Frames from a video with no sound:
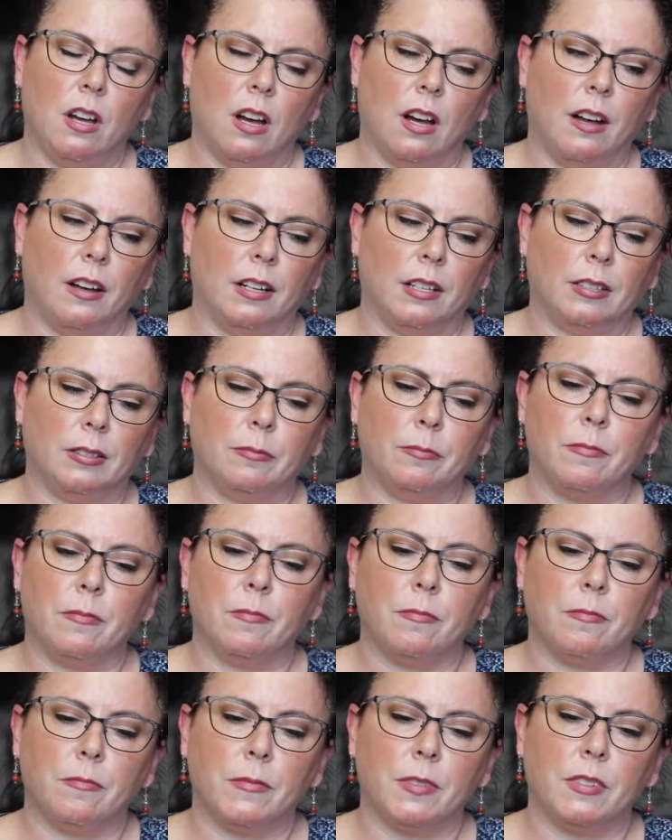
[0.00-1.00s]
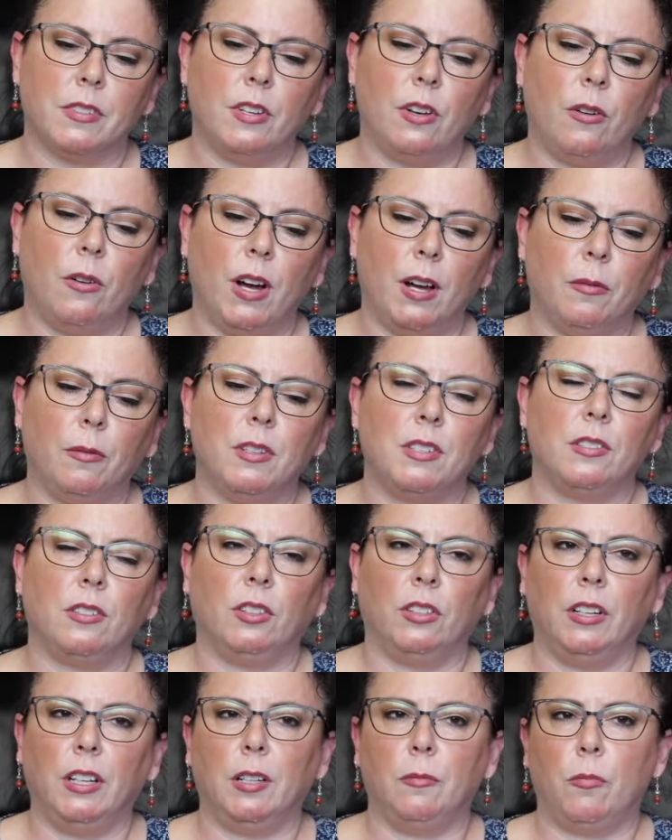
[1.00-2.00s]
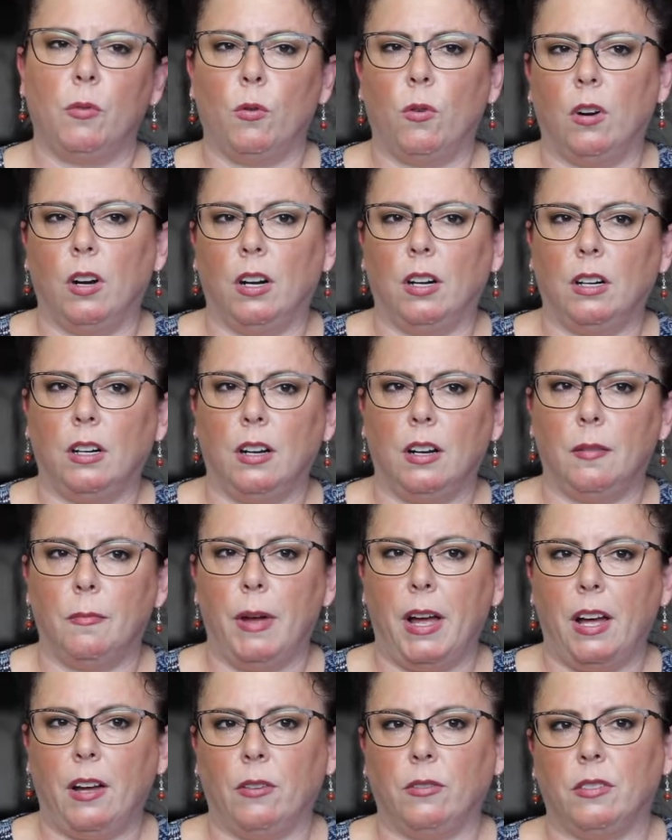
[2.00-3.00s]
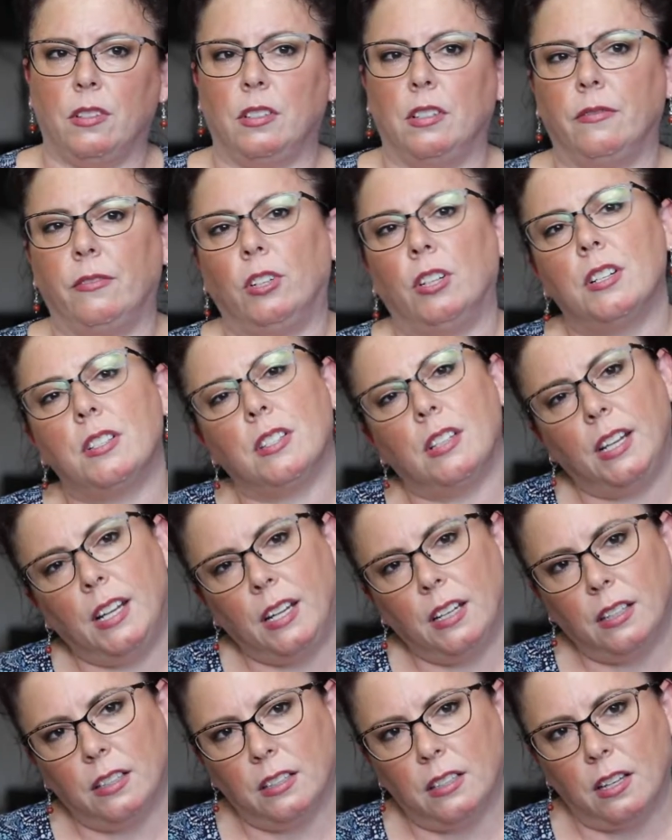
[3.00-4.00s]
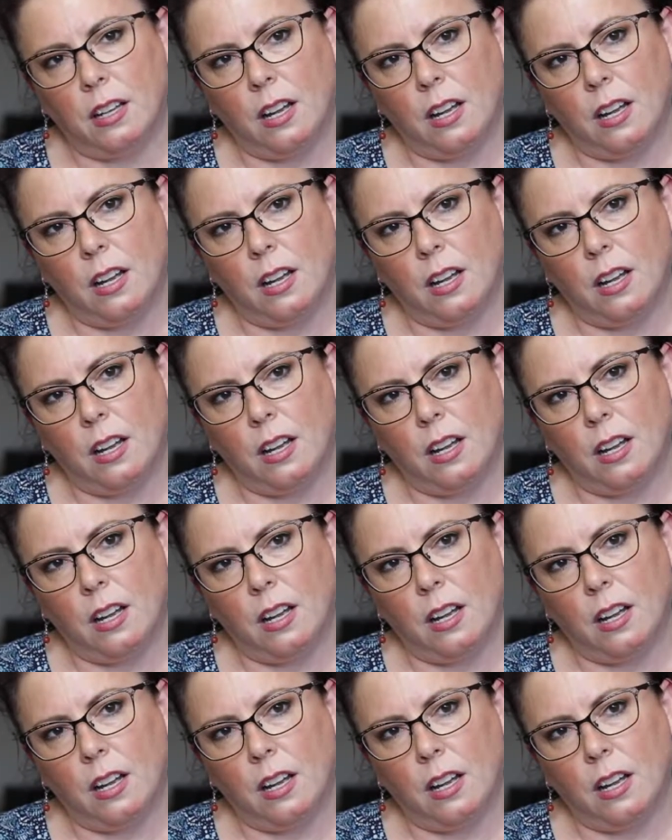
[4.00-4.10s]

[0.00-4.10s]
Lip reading: So I was learning more about the diversity